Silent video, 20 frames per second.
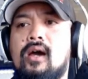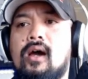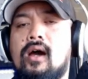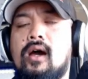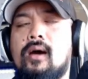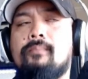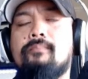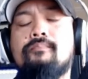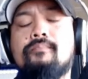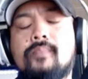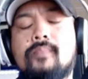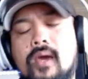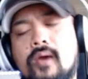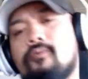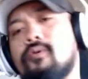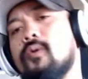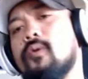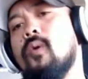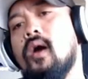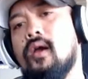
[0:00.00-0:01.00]
may
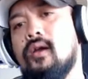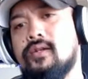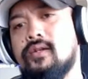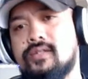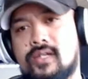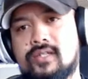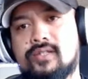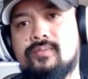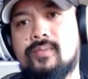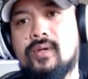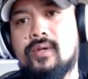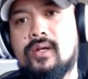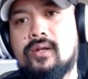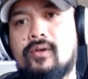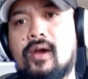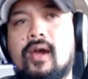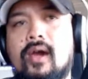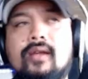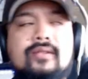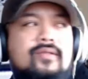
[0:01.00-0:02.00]
require adjustment,
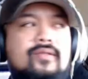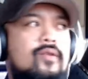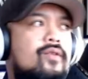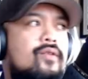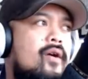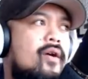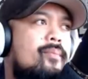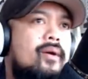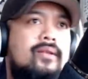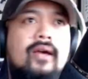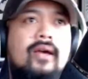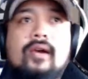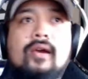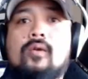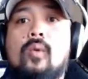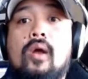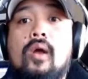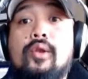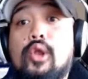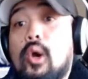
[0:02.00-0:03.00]
right? So if I'm a
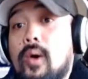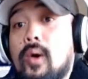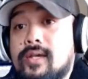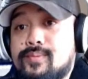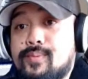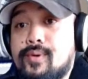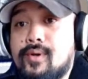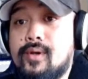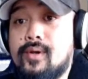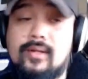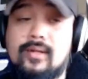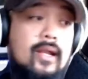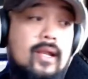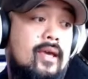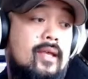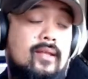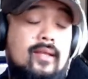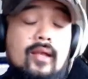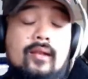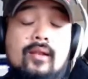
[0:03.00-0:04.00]
Taekwondo expert and then I
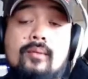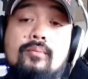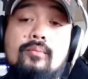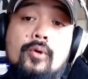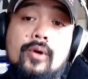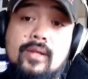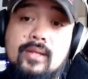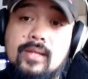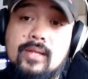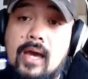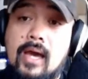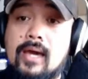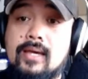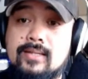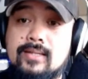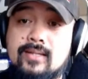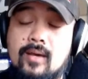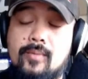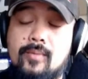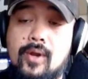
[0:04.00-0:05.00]
attend a Muay Thai
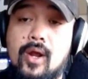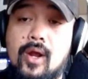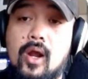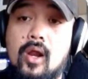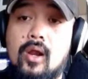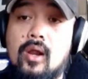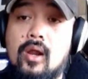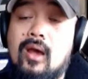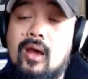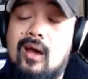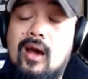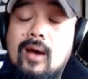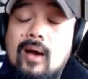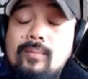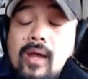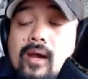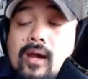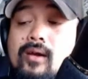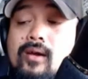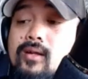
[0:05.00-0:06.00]
seminar, I'm
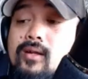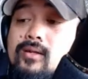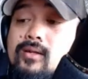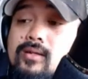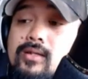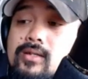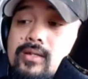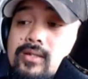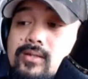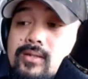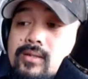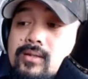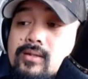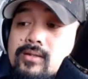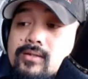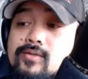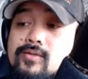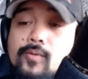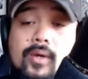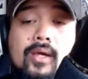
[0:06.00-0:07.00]
not going to teach the
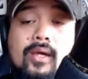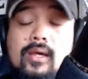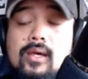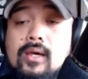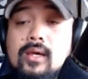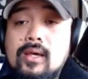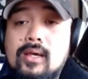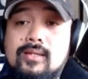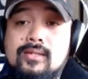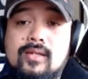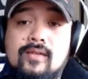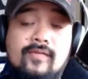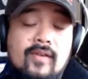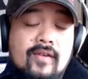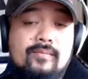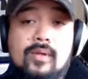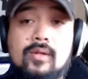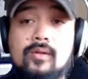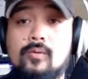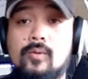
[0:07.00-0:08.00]
swing kick as if
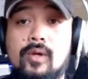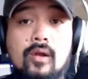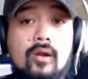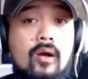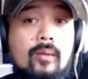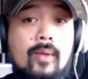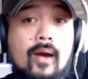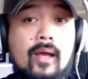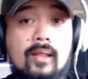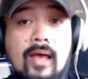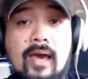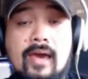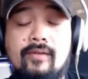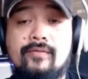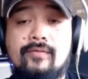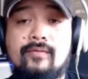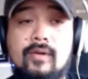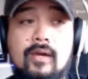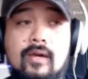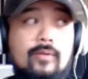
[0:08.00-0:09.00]
I've been doing it all my life.
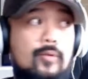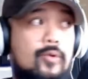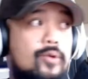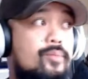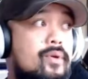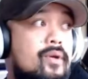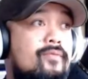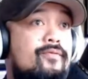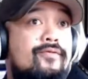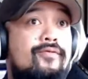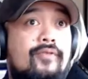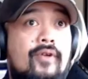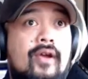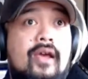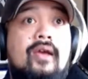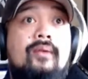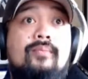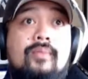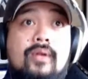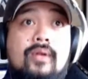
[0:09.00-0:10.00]
It would be
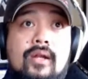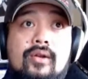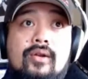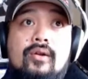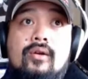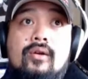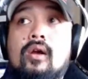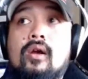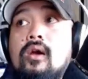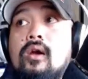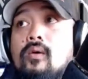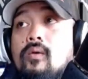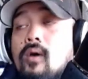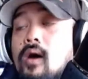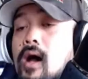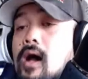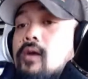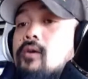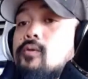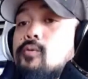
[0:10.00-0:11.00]
framed under, well,
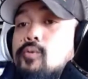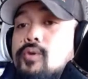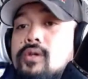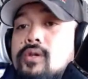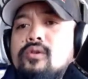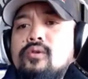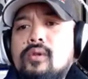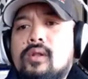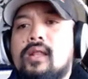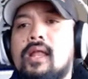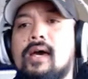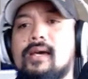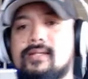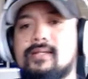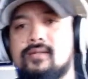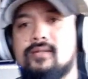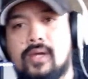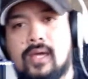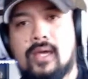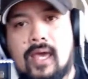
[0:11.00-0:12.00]
how can we utilize
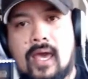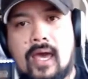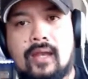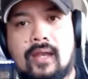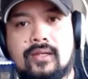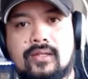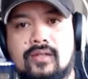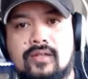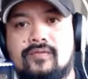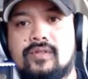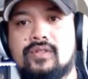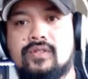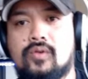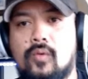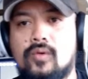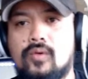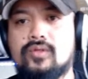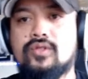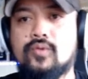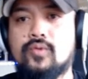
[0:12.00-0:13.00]
the mechanics of a
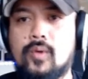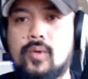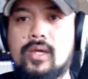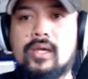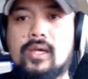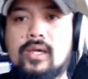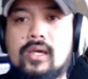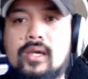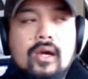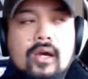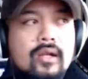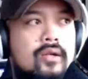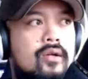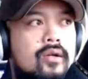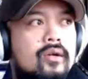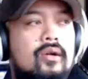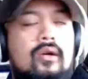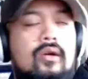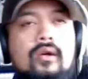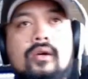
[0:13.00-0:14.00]
swing kick under
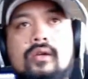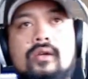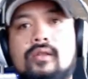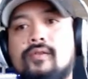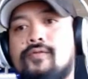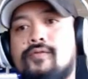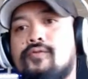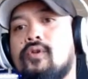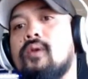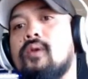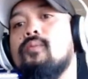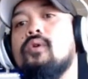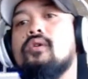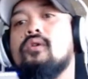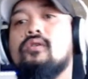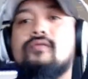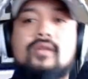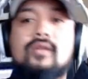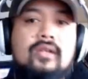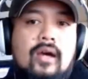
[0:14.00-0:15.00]
the framework of
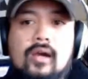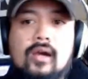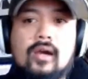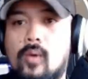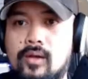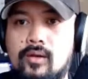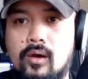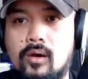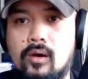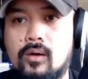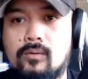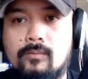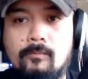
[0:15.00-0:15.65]
a Taekwondo